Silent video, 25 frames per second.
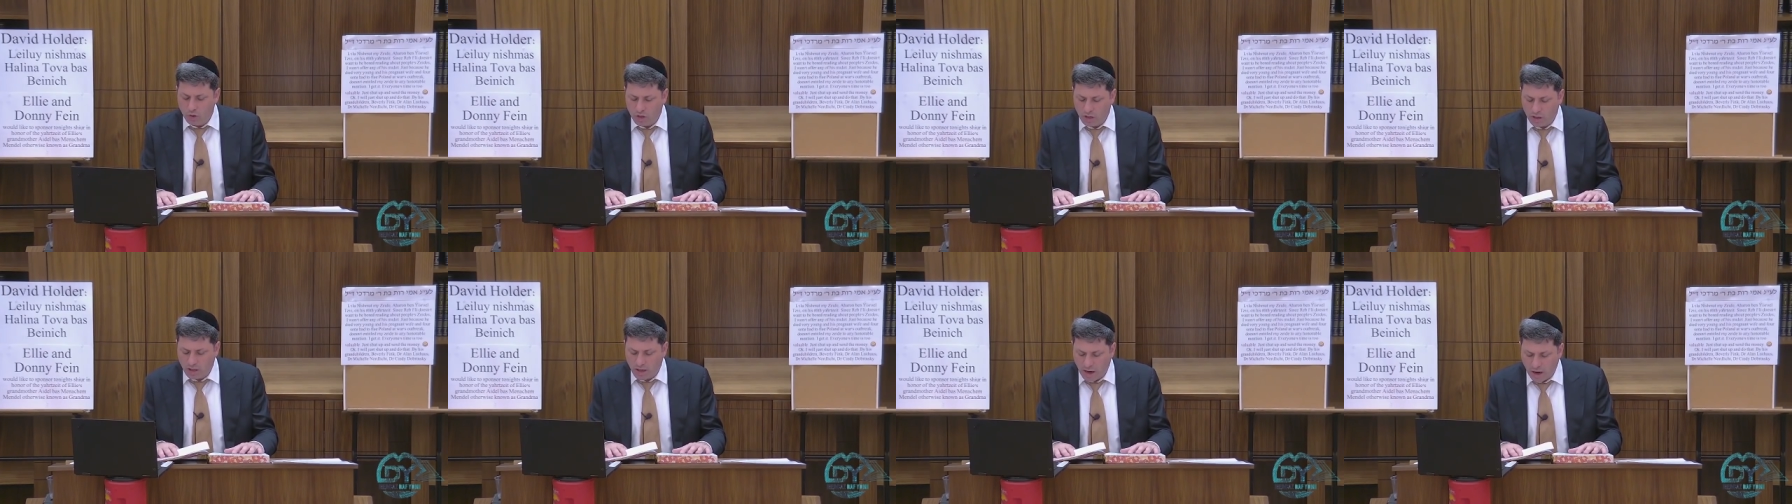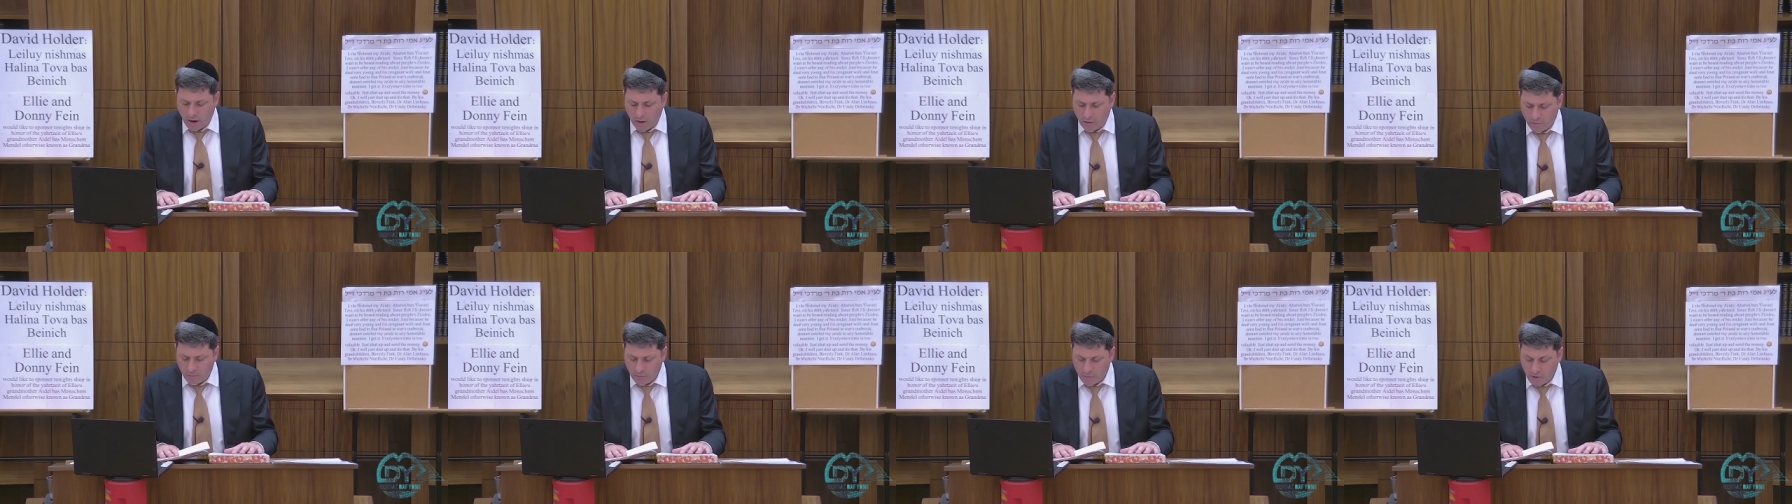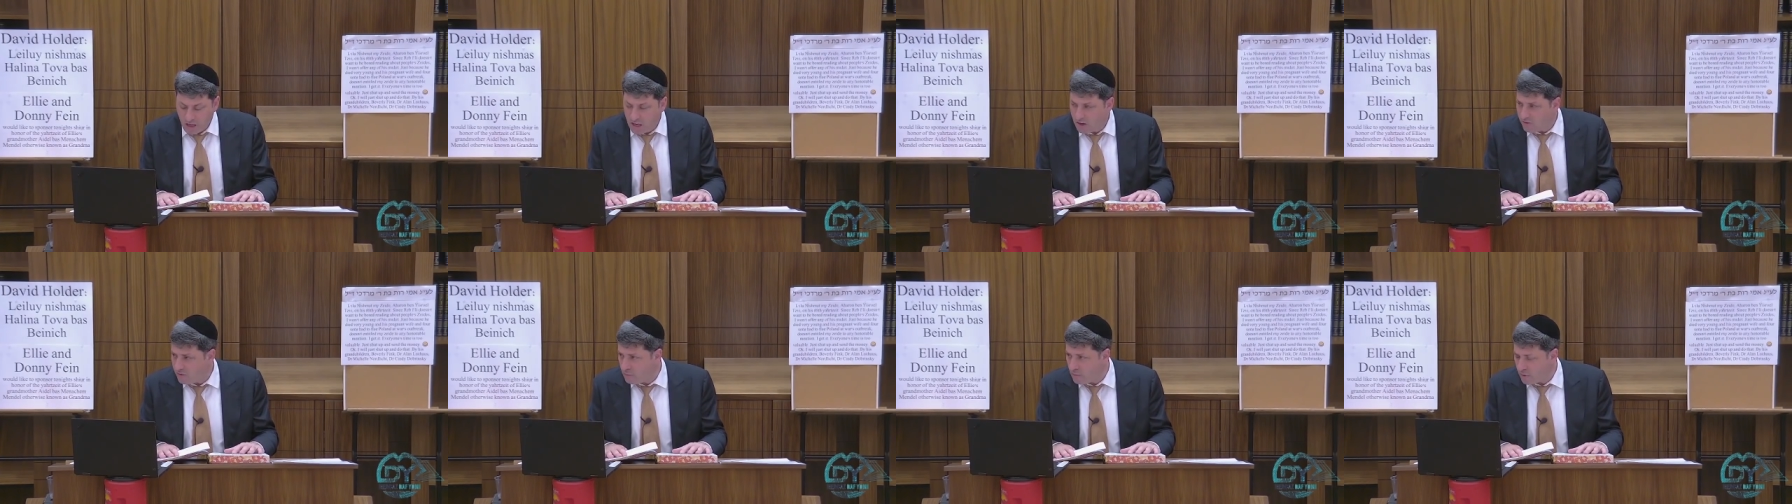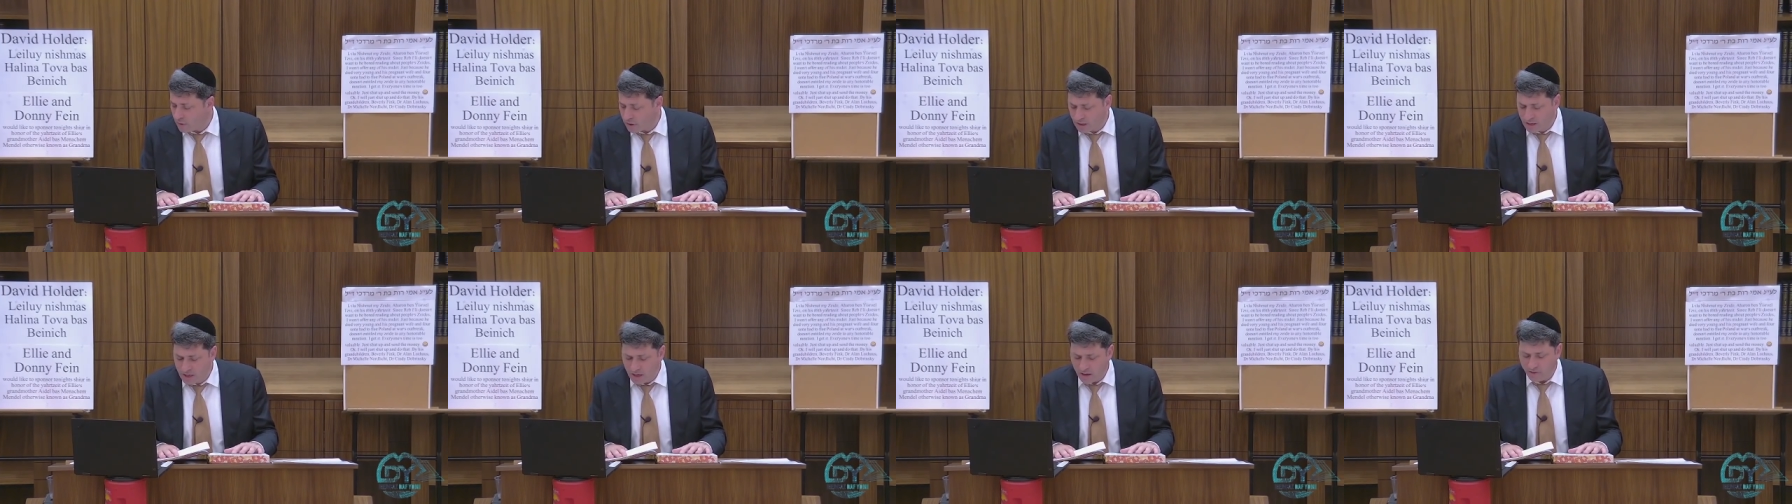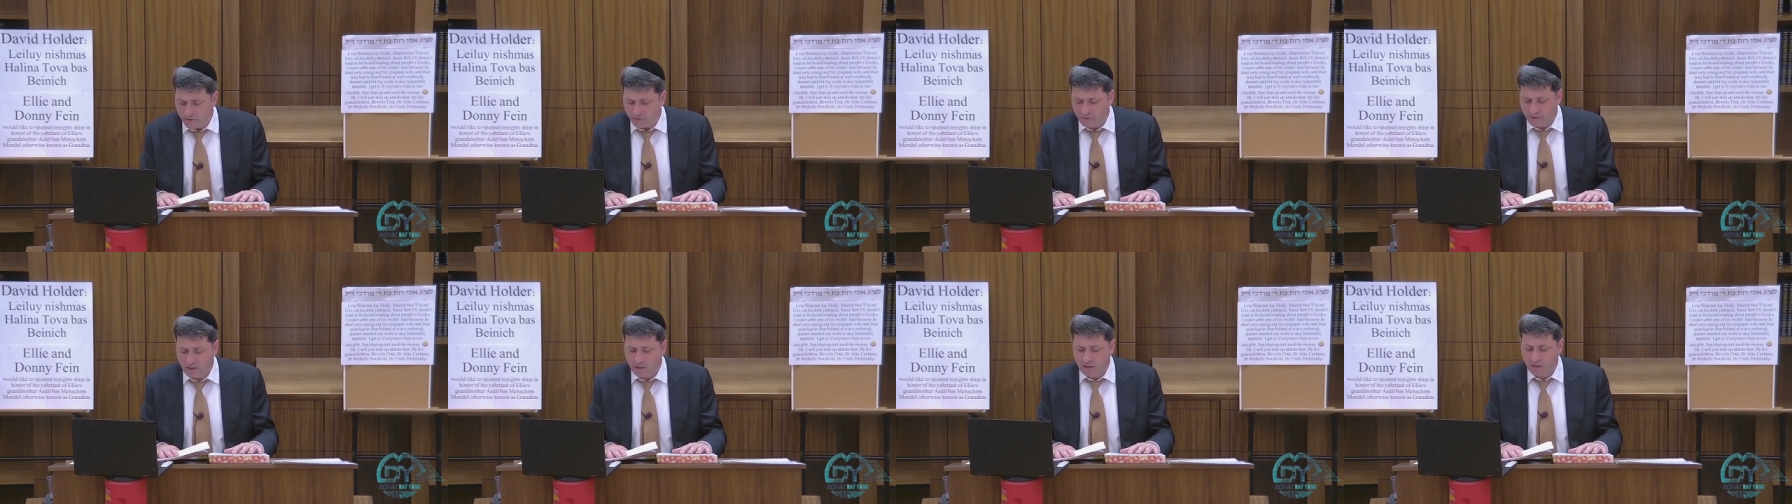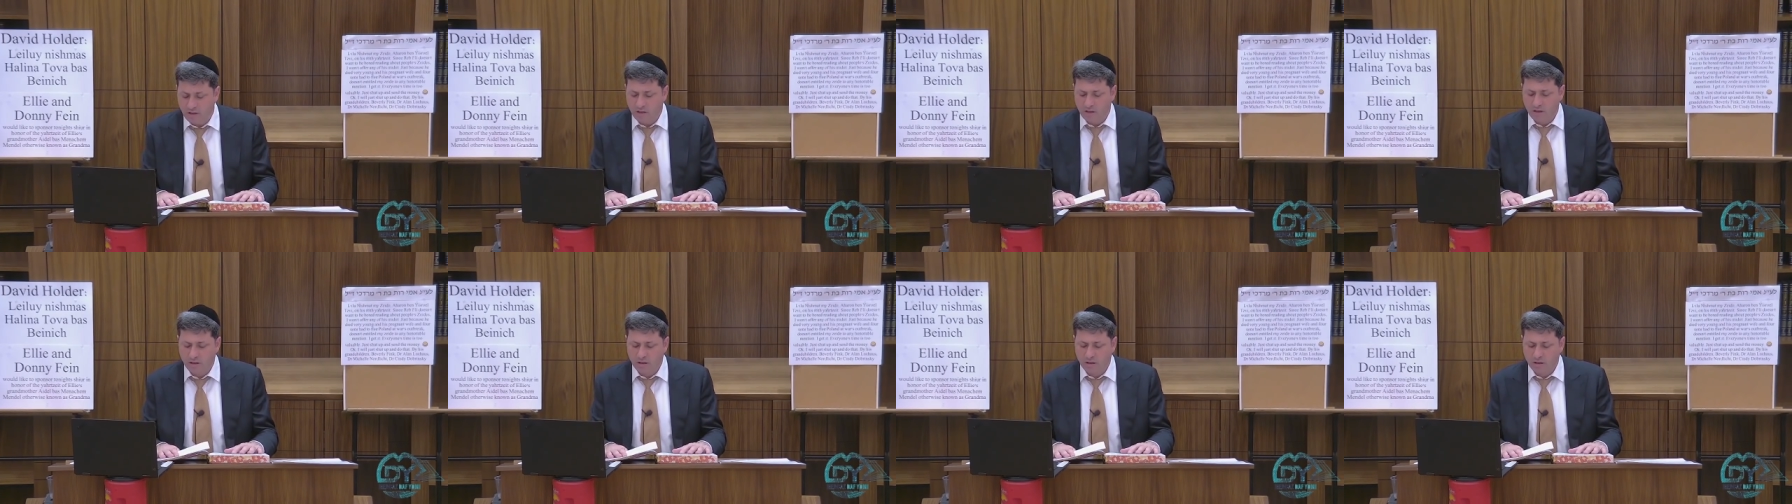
the ger, give him a gift.